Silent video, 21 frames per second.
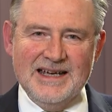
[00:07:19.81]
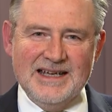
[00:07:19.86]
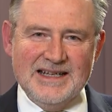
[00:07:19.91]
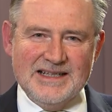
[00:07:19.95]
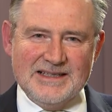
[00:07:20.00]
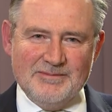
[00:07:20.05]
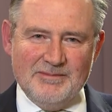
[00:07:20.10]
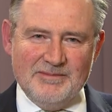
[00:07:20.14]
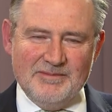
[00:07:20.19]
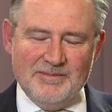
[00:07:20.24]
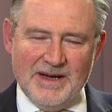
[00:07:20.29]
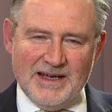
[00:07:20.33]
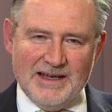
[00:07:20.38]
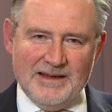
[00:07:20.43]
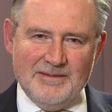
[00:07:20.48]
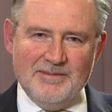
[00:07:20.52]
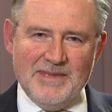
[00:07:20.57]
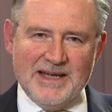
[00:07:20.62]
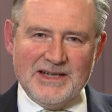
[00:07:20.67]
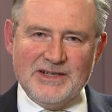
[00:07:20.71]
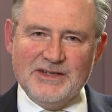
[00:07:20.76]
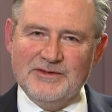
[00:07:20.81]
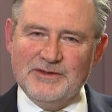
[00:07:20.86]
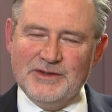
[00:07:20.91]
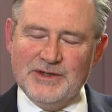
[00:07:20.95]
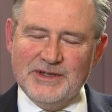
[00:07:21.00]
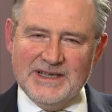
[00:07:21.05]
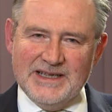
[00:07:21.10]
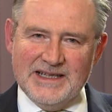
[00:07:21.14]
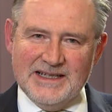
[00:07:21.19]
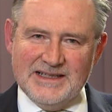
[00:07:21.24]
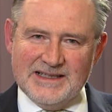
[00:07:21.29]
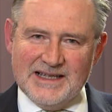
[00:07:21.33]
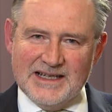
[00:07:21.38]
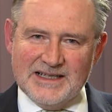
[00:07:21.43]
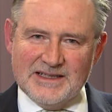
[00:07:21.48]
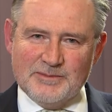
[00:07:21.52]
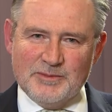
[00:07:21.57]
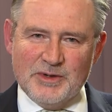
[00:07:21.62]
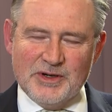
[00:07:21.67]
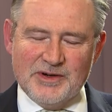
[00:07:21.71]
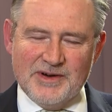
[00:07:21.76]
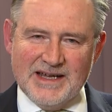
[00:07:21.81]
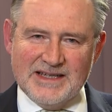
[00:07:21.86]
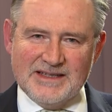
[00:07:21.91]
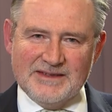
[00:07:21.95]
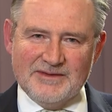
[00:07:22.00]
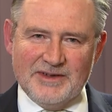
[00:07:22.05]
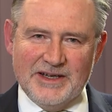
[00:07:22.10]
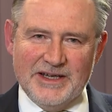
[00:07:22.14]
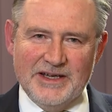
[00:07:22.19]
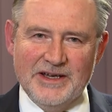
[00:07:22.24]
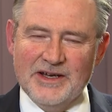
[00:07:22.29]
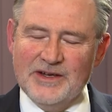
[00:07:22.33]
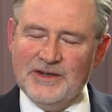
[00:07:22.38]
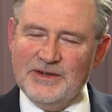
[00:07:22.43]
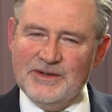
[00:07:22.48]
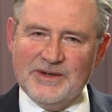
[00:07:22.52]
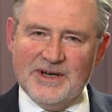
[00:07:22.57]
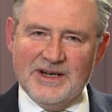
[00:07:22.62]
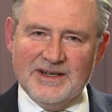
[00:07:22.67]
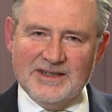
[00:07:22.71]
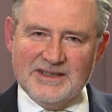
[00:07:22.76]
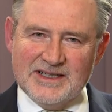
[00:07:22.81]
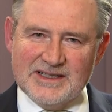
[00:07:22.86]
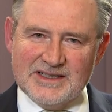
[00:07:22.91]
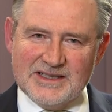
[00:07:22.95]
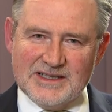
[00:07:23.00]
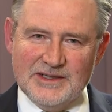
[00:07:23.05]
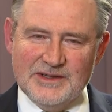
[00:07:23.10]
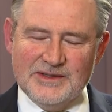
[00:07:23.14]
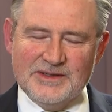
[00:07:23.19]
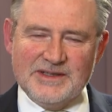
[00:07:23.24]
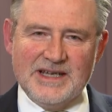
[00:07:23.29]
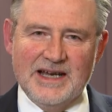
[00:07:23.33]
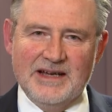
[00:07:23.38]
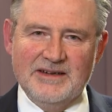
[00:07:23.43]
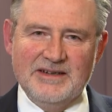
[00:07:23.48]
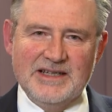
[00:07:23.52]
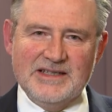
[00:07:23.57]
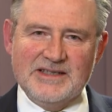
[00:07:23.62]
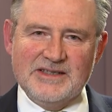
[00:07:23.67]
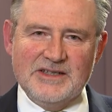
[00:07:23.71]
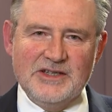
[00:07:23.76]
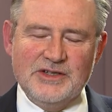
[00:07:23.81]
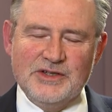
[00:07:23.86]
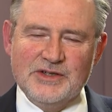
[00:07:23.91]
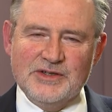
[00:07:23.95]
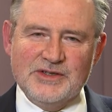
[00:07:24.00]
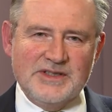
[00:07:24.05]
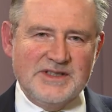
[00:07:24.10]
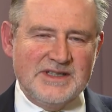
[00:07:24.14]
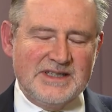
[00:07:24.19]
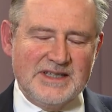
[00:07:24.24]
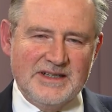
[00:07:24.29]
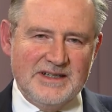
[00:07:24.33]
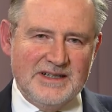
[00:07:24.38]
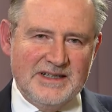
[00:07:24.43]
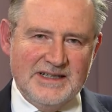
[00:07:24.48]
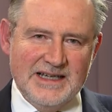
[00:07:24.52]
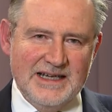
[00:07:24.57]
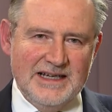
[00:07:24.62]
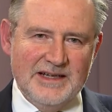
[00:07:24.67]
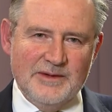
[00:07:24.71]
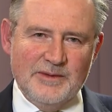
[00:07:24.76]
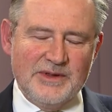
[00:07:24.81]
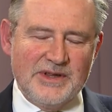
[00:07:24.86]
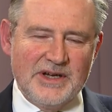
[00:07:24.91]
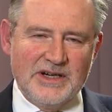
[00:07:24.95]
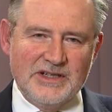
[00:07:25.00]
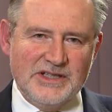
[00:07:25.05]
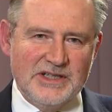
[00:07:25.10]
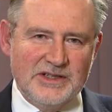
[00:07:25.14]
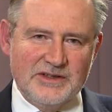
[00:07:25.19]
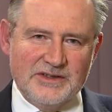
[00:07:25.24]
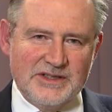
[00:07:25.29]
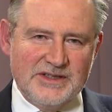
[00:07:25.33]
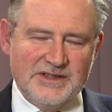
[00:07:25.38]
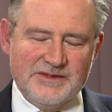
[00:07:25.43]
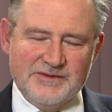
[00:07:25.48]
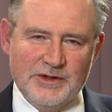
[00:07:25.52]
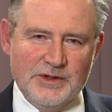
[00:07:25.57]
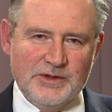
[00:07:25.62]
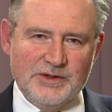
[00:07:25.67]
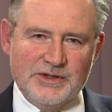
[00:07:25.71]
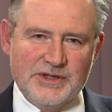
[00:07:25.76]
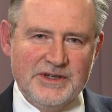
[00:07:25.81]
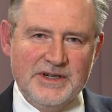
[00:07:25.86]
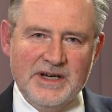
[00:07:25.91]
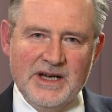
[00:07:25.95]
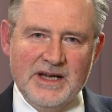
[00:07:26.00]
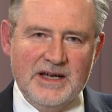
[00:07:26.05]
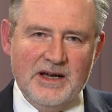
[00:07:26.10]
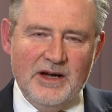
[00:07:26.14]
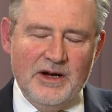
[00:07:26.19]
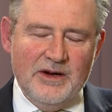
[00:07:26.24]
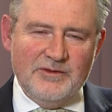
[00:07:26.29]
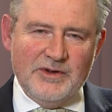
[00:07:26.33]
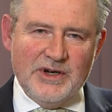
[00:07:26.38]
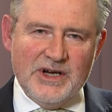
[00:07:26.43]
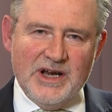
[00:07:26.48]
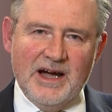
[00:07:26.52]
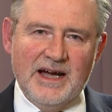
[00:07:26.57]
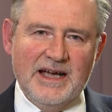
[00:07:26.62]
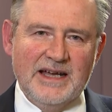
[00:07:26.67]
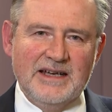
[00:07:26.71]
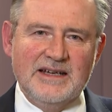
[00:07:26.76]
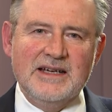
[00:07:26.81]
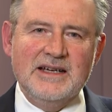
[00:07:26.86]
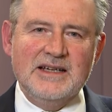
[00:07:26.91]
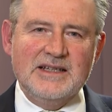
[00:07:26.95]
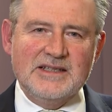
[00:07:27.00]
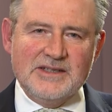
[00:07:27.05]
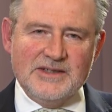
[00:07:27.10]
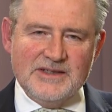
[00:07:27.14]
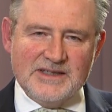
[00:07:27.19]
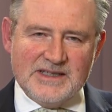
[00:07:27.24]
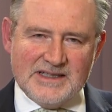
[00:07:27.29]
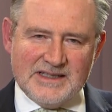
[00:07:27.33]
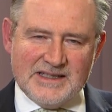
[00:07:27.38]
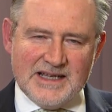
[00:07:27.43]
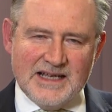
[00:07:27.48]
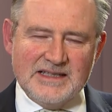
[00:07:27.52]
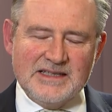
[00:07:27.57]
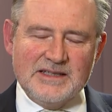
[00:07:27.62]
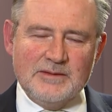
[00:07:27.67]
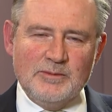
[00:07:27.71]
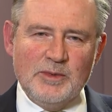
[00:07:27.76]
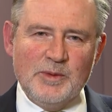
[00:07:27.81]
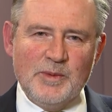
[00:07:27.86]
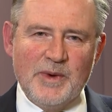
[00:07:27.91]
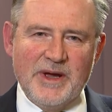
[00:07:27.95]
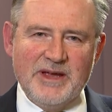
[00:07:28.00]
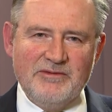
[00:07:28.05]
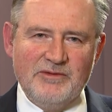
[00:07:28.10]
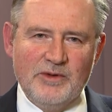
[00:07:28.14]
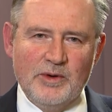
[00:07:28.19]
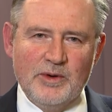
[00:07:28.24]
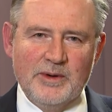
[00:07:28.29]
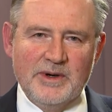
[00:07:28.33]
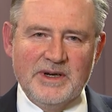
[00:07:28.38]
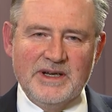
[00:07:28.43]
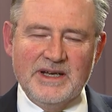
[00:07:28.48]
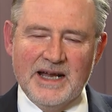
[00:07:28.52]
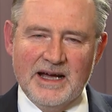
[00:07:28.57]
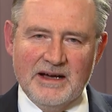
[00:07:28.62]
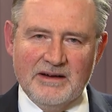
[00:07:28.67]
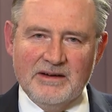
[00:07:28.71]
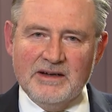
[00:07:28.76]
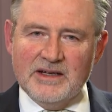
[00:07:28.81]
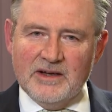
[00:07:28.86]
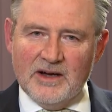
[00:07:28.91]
It's a matter of doing these things progressively. You can't just close down institutions that are dealing with our children's future overnight. So it's a sensible way forward. Now,